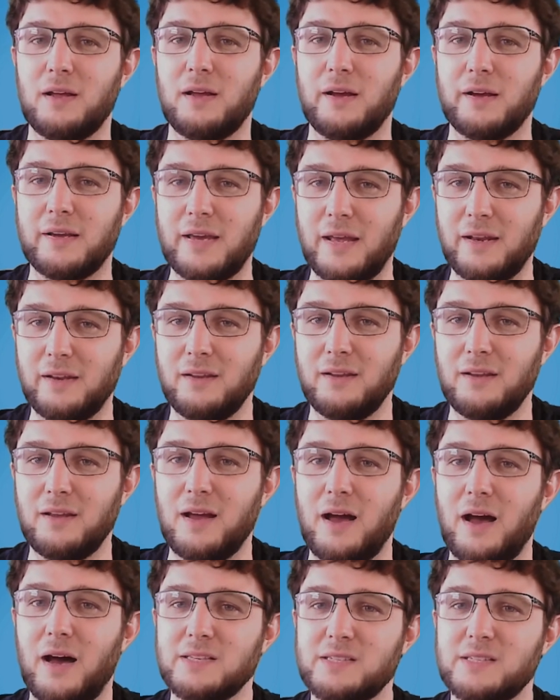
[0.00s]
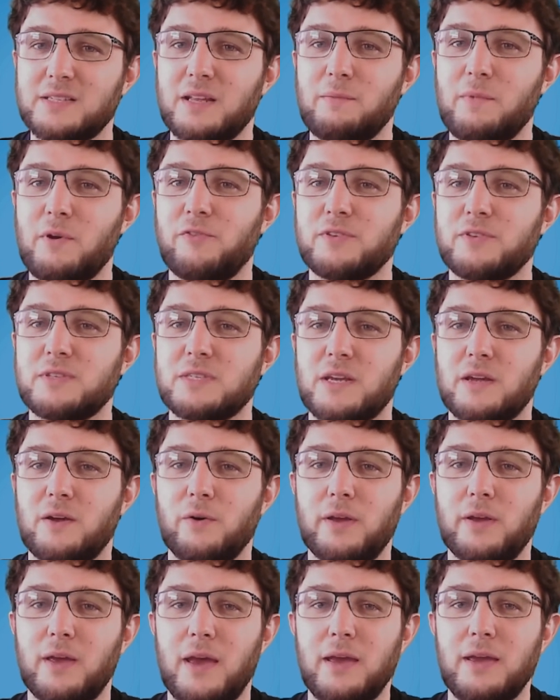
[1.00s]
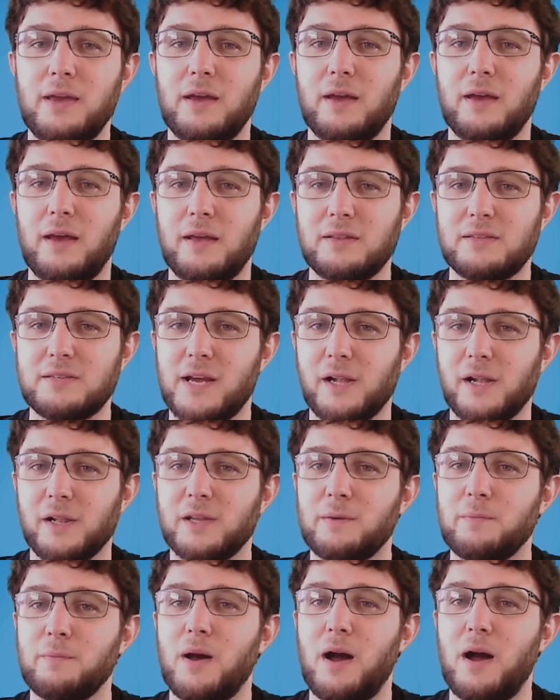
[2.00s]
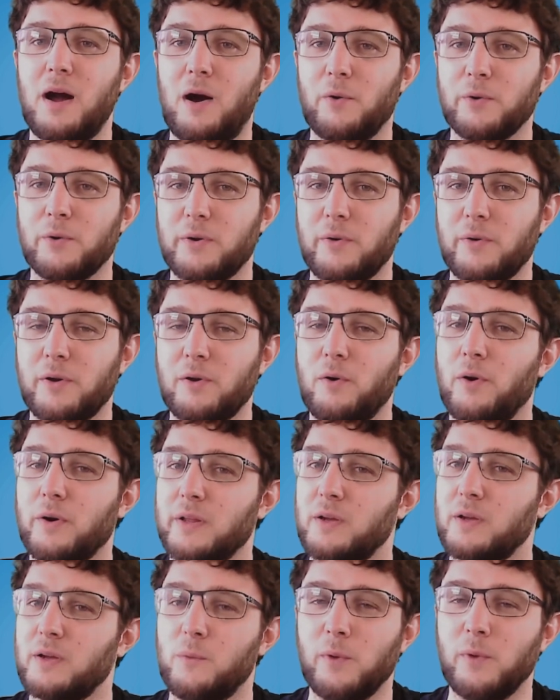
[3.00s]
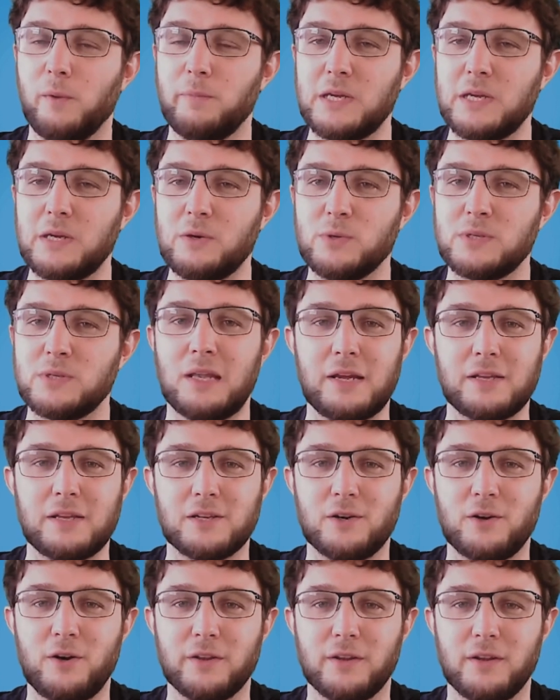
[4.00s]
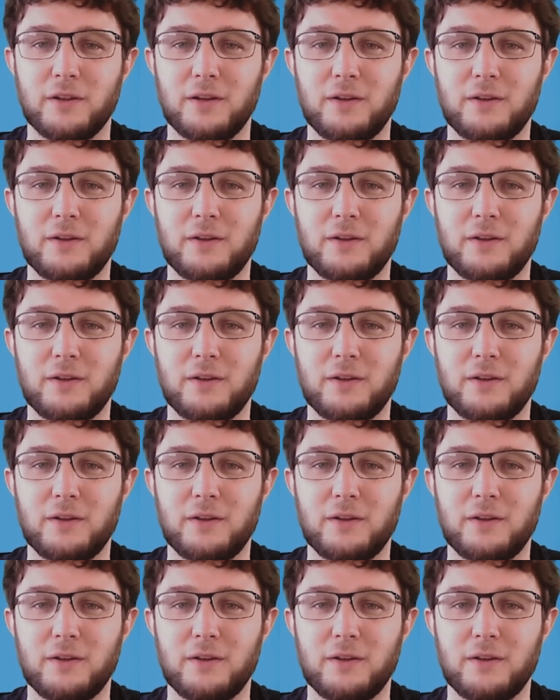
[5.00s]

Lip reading: Again, ask them if it's okay and tell them how the recording will be used later on.